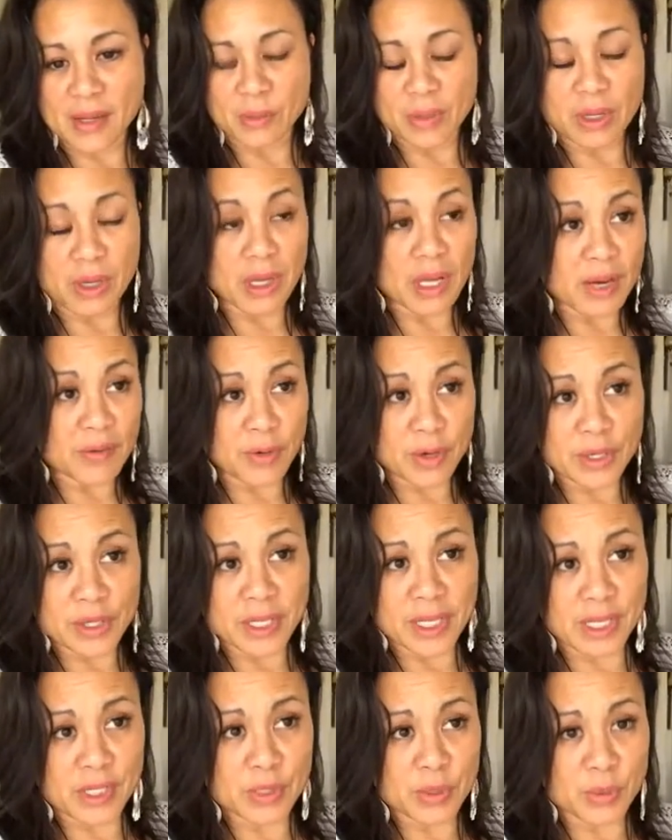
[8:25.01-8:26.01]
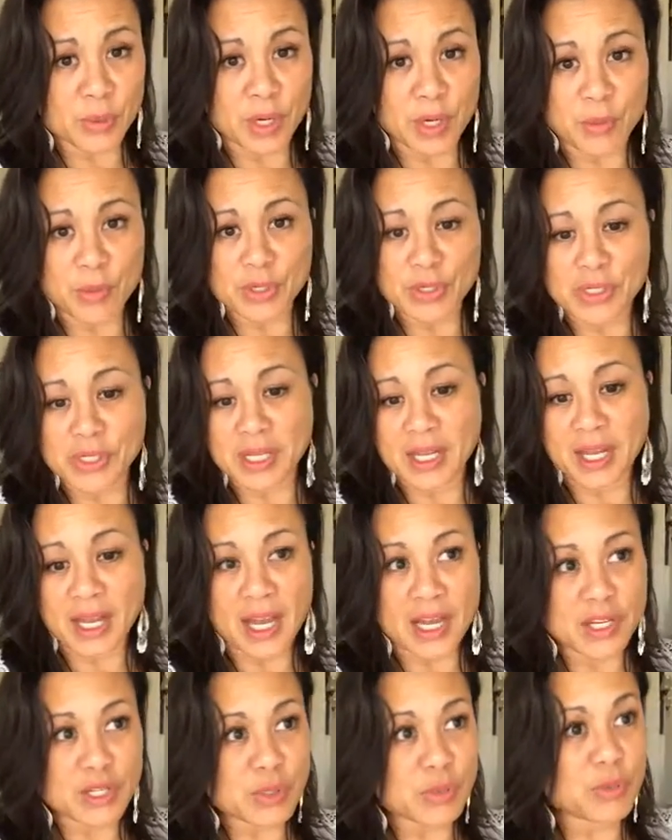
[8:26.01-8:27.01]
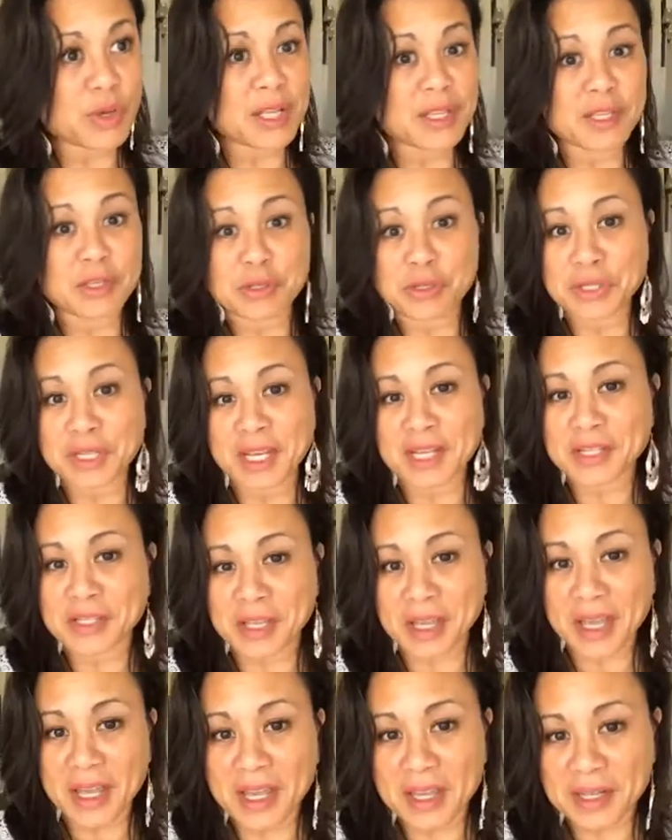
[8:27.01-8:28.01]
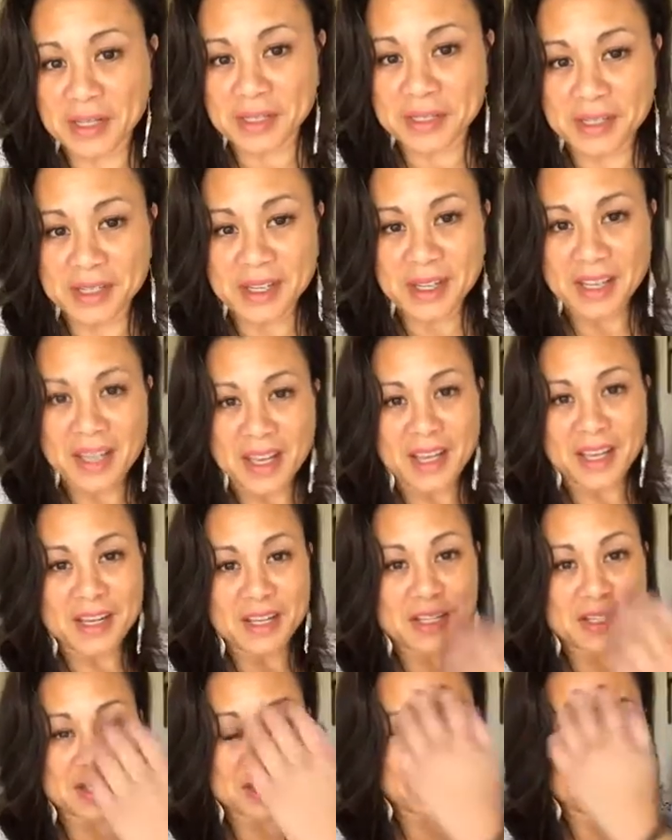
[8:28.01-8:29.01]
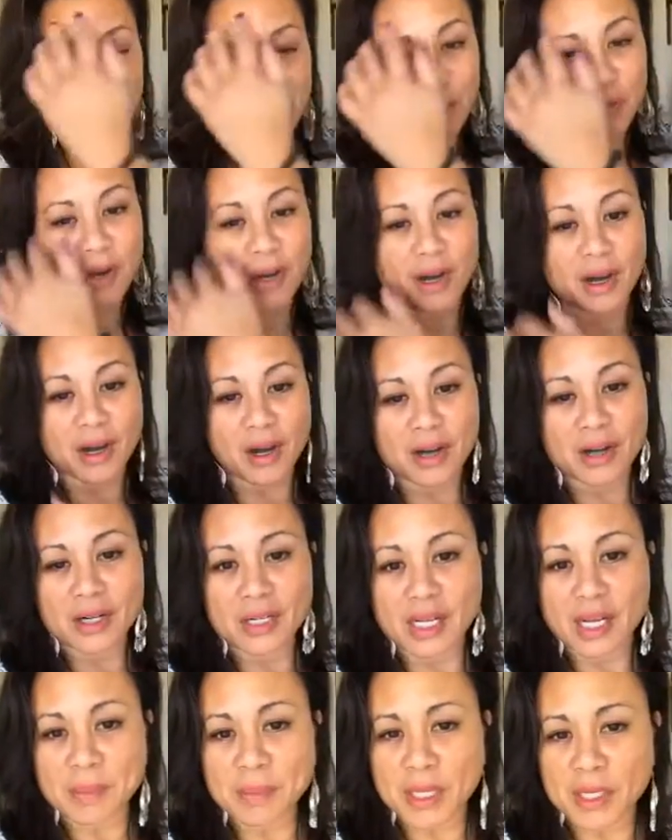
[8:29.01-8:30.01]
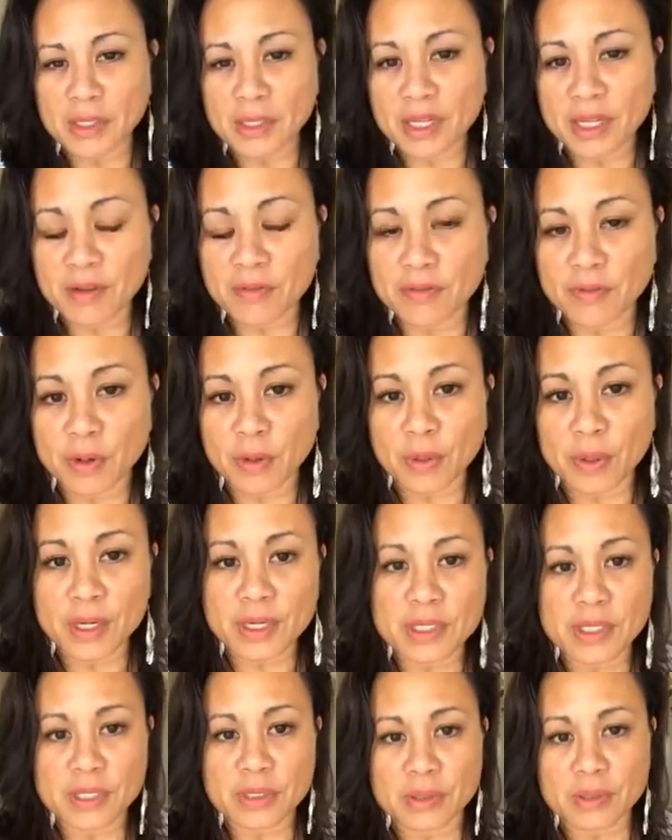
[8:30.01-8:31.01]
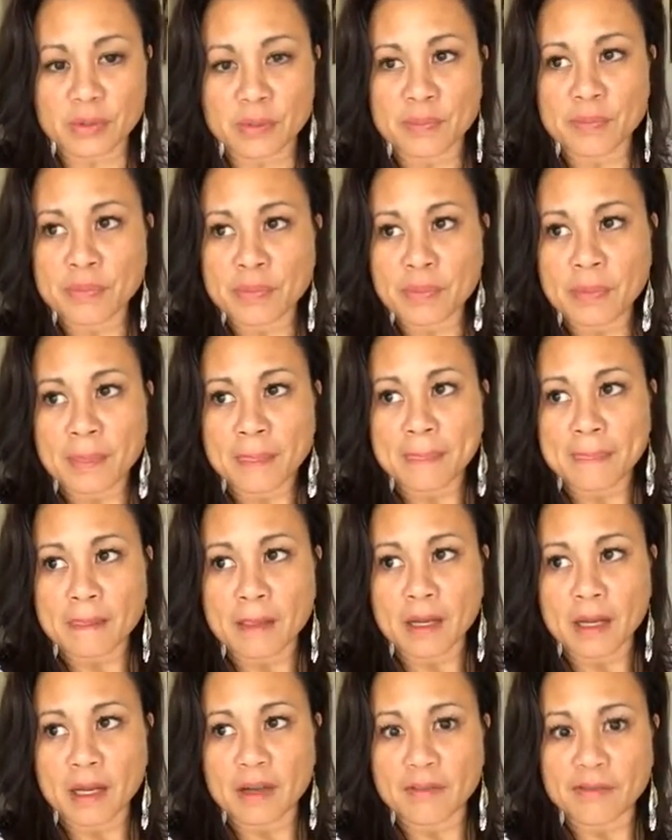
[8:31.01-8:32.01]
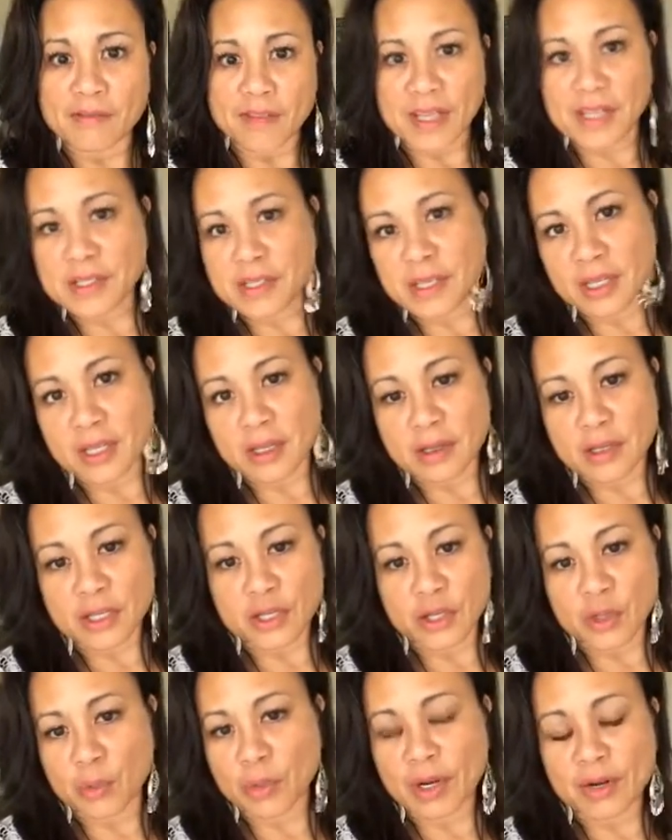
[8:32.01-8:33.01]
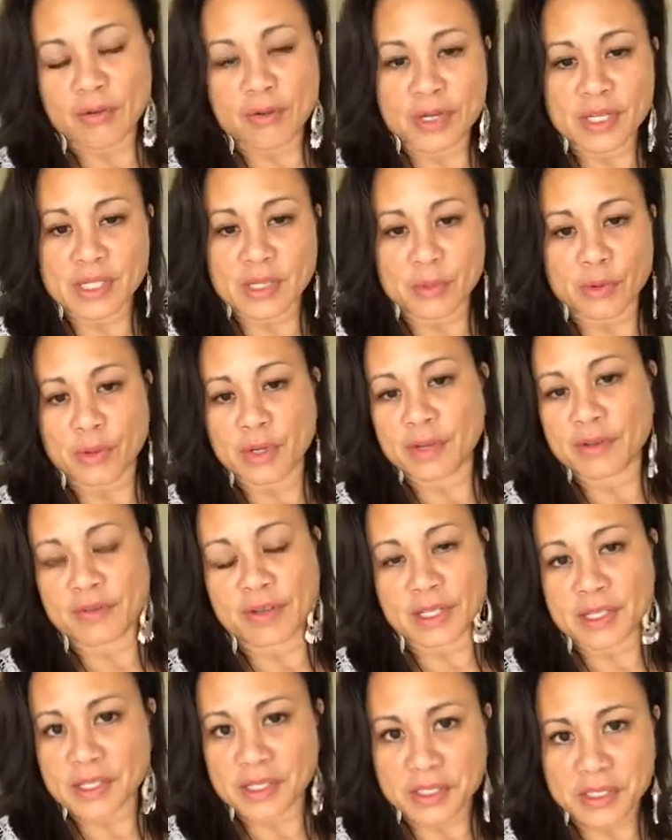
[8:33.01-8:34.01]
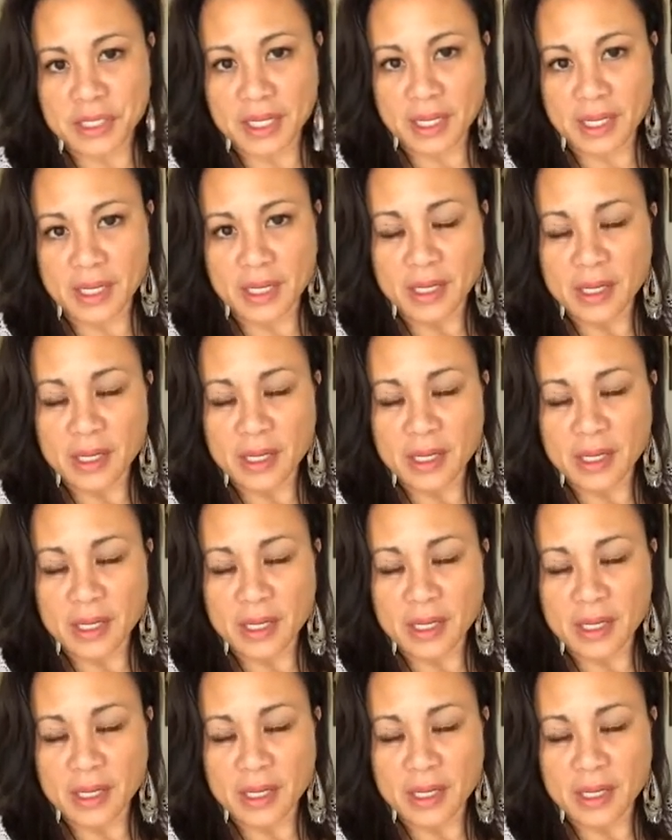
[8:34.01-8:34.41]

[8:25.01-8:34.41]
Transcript: We all have our days where we're just like, I just want this day to end. It is so hard. I'm not looking forward to uh, facing, you know, whatever it is I'm going to face this day.